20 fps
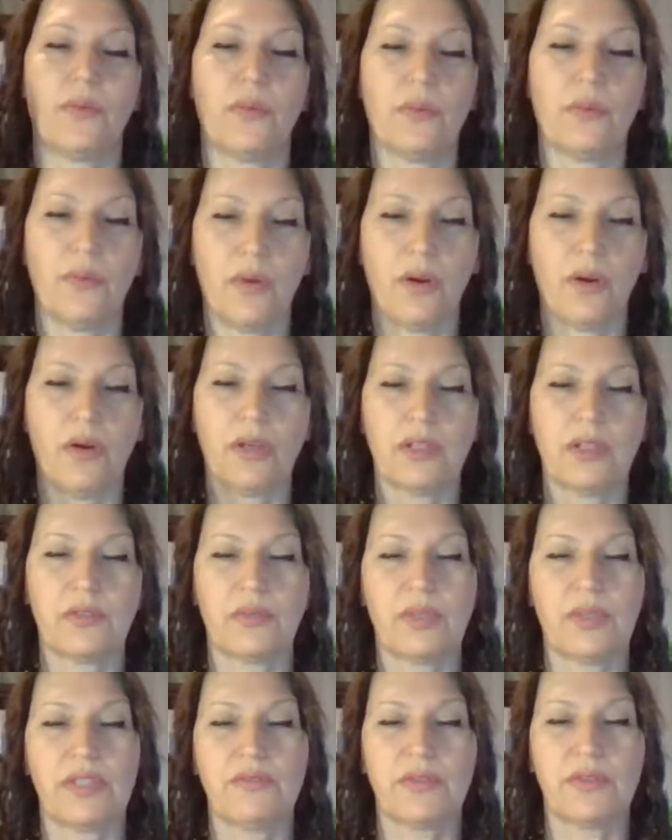wrong
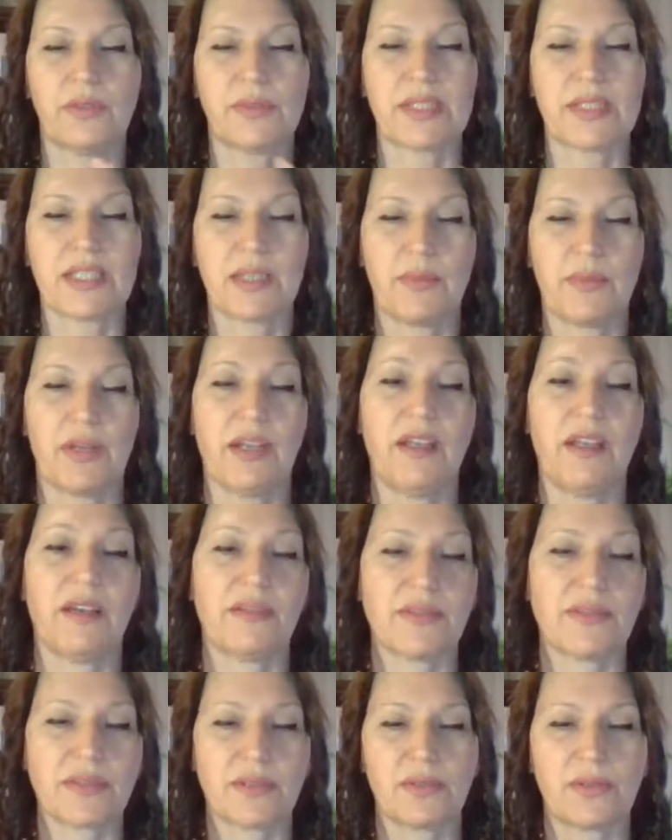if we influence someone
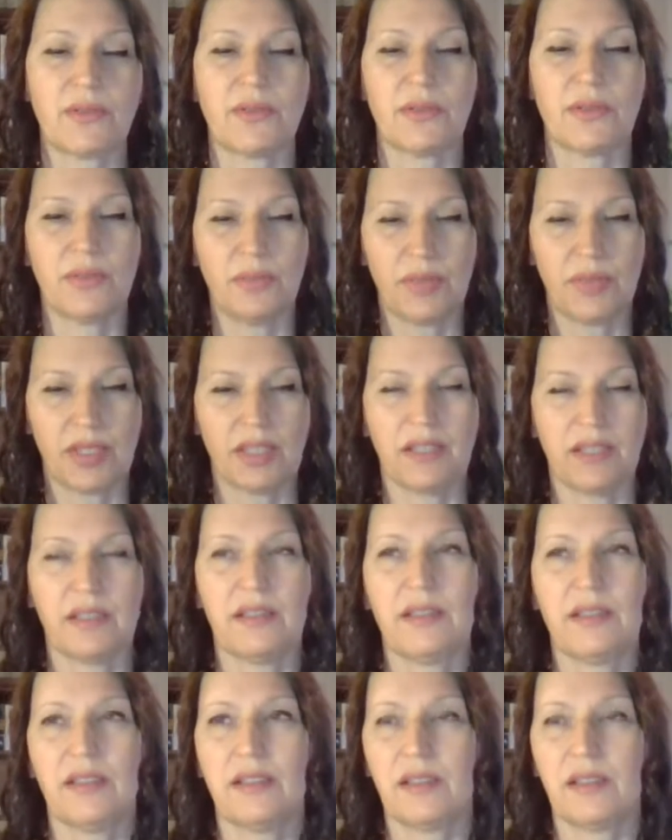else could be